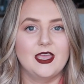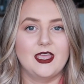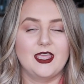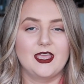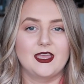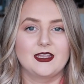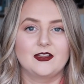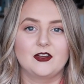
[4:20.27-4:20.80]

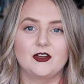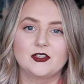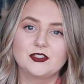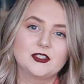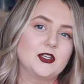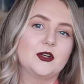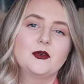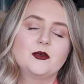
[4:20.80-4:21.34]
And
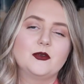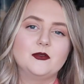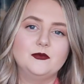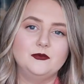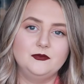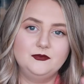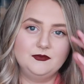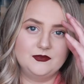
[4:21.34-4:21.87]
also
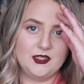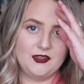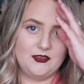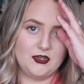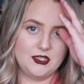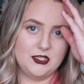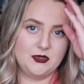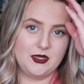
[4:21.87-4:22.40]
if
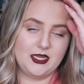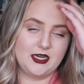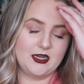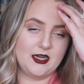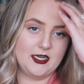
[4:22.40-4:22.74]
you're new here,